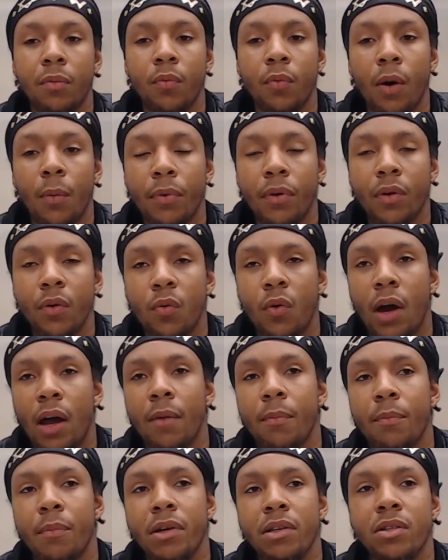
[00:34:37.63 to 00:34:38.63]
woman who
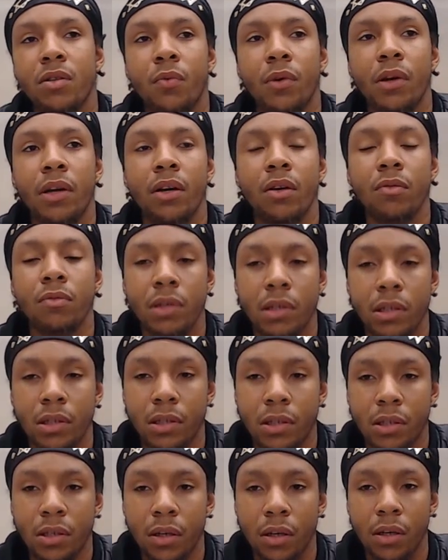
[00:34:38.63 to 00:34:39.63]
had a mental
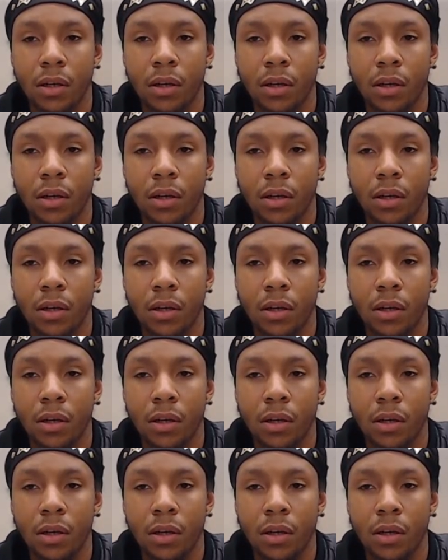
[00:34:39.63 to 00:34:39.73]
illness,